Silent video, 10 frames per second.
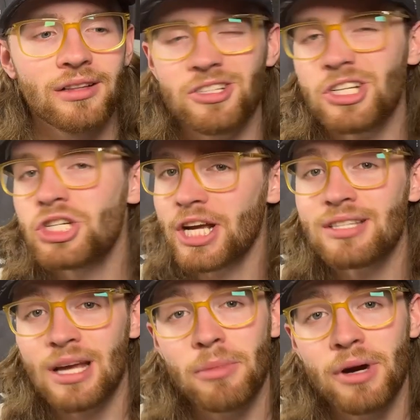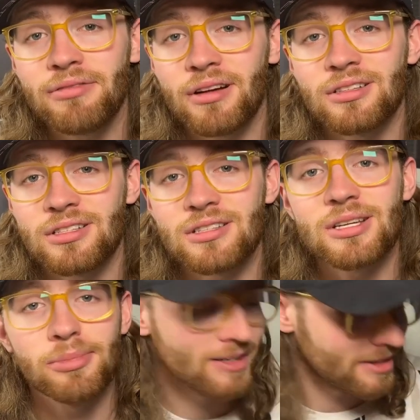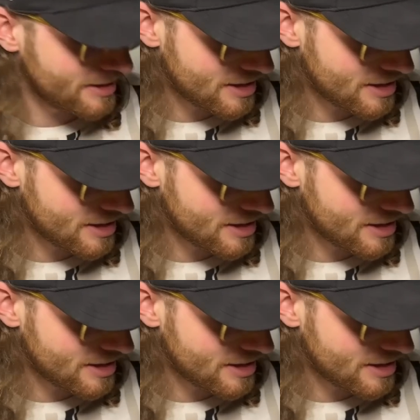there's a chance I might fall asleep. There